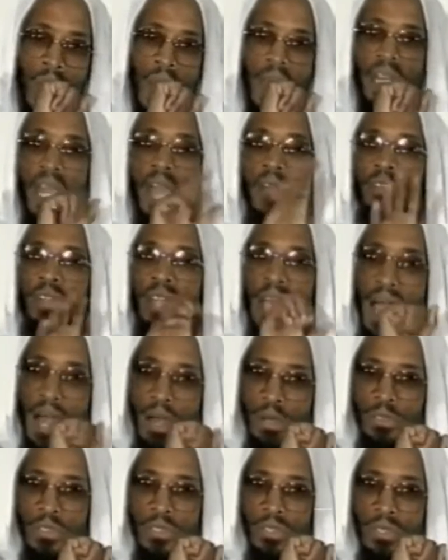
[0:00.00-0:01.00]
and every
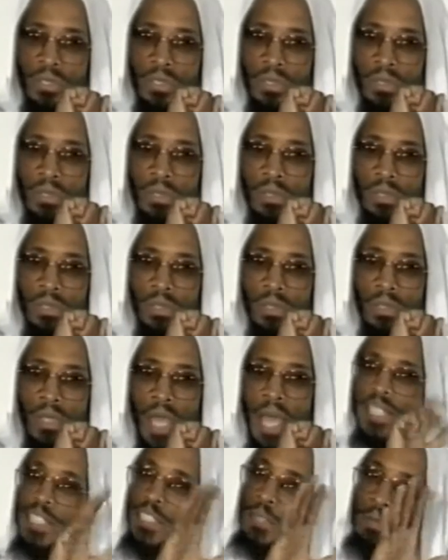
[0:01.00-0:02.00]
house
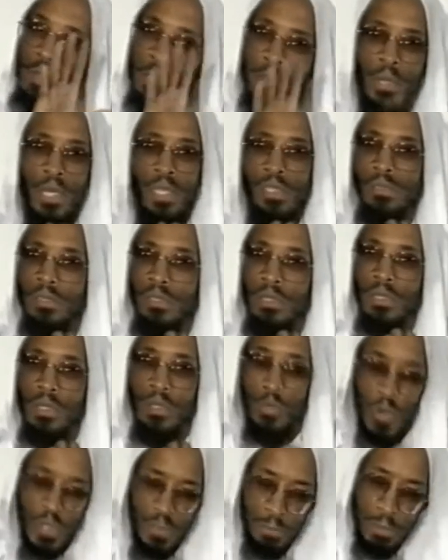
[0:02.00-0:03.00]
has to be built
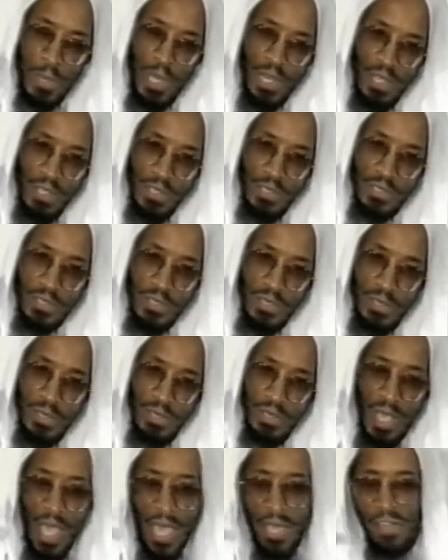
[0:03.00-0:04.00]
with pillars
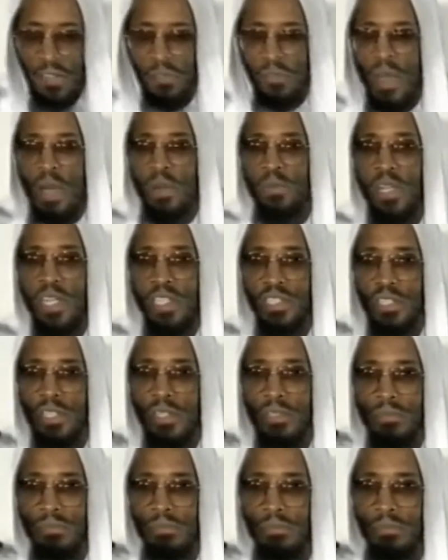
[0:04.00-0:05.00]
and a
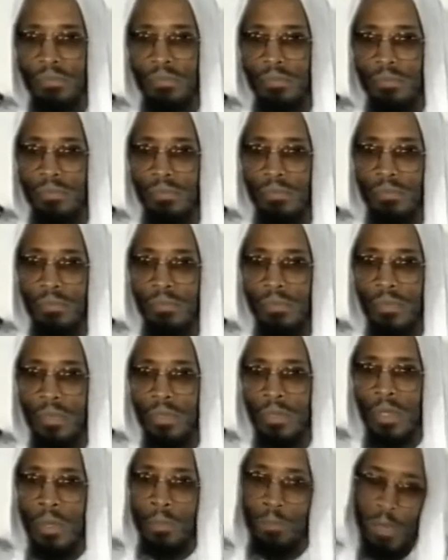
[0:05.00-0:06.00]
foundation.
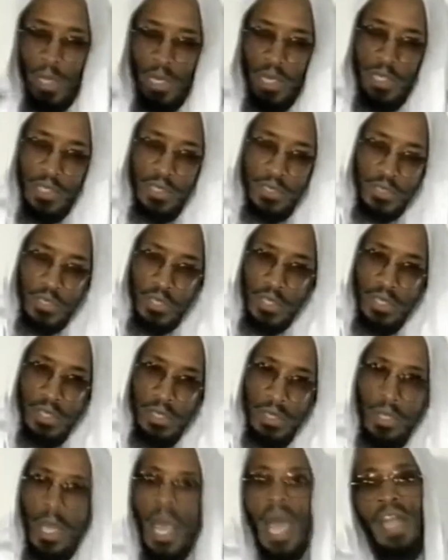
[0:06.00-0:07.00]
Pillars
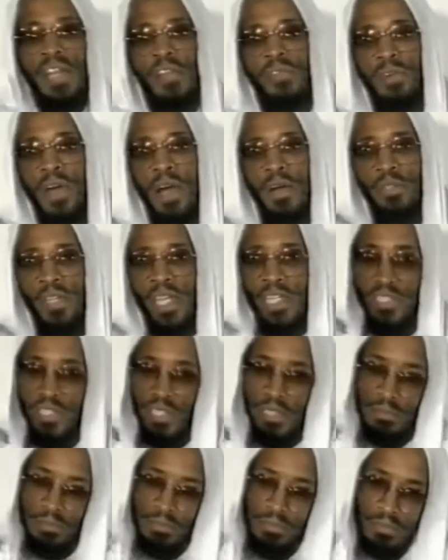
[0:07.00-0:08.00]
and a
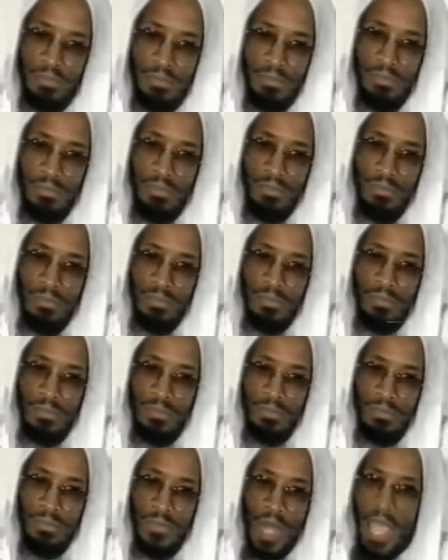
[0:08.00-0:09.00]
foundation.
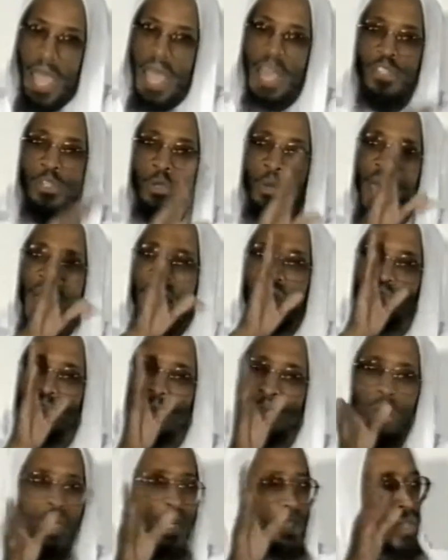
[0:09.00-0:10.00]
And you have
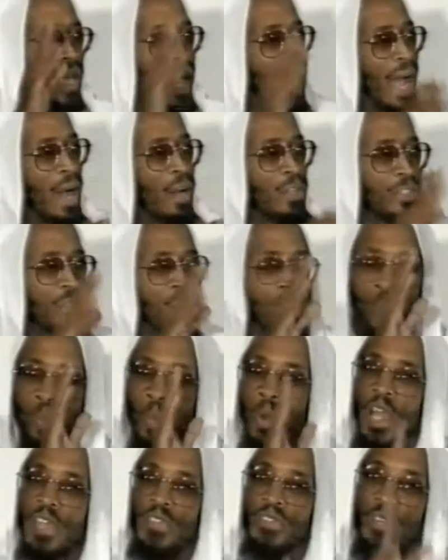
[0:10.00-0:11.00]
to build a house
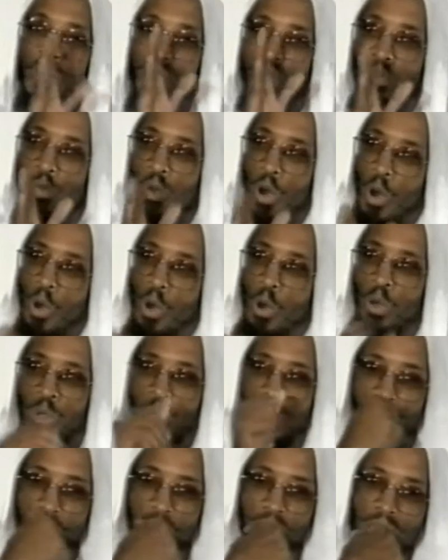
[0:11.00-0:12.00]
with
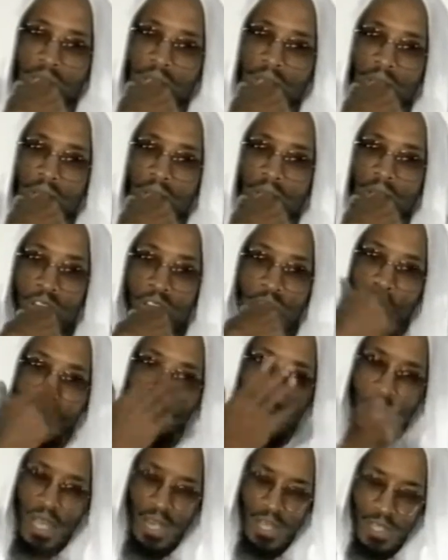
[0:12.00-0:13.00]
rules. The
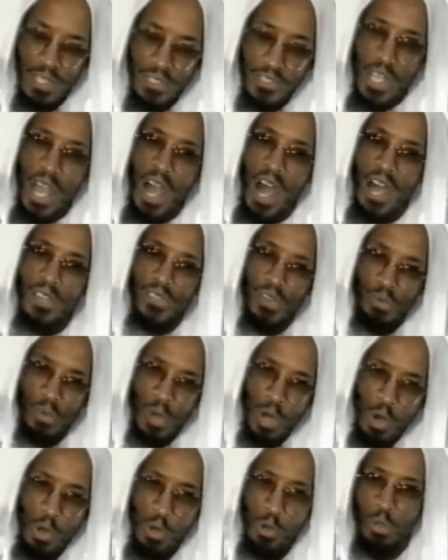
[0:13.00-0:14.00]
pillars are the
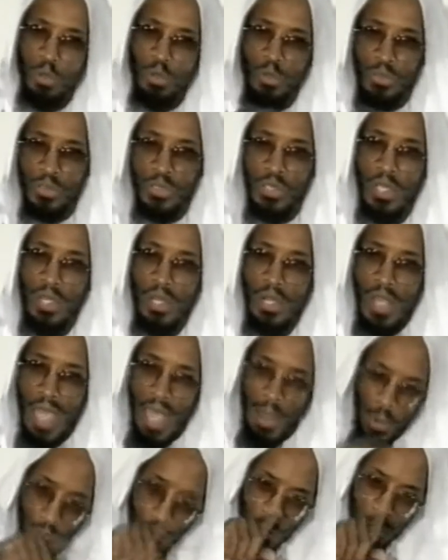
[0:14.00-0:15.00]
rules.
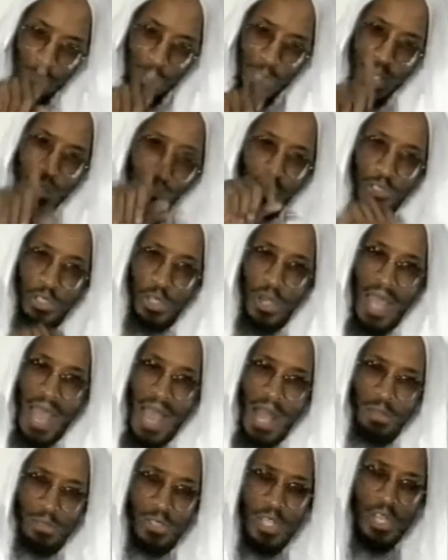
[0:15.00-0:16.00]
And when you build your
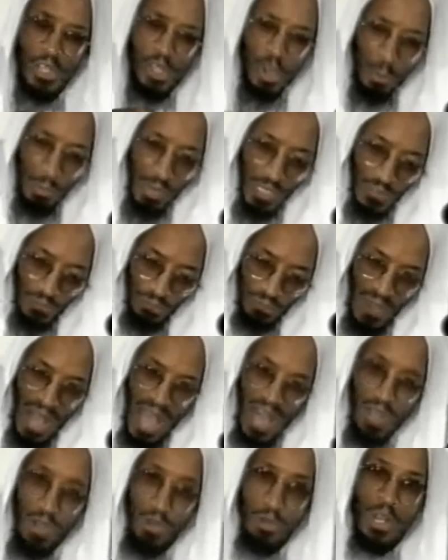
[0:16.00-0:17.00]
house, you must
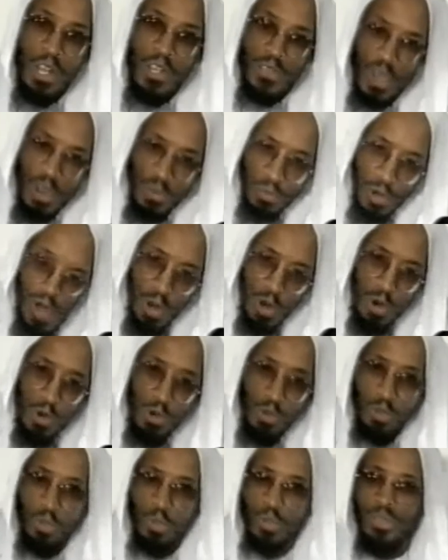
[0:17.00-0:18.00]
follow the
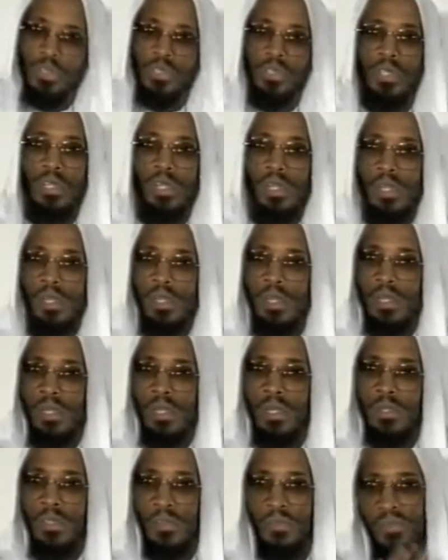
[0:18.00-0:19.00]
rules.
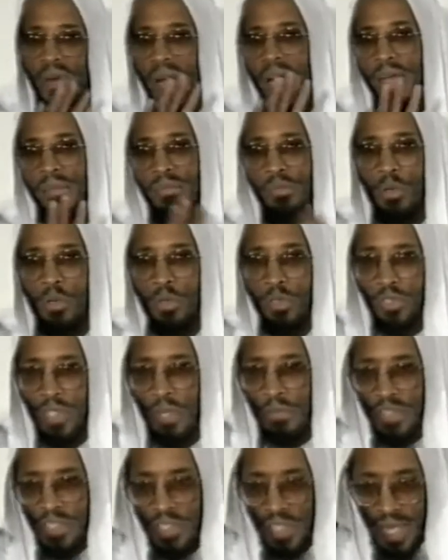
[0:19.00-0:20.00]
The 5 rules
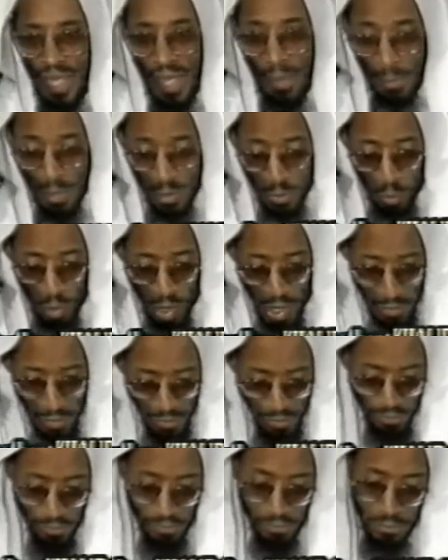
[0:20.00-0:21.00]
of Islam is
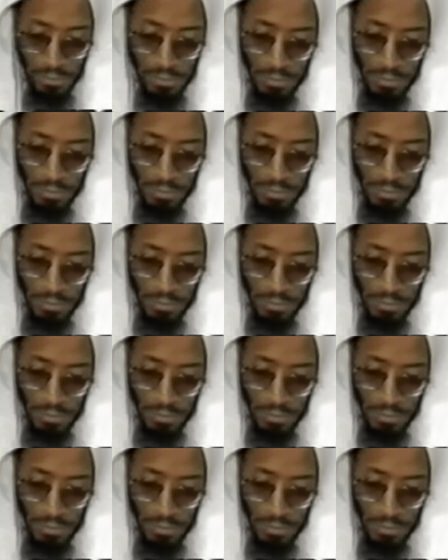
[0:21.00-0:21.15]
1,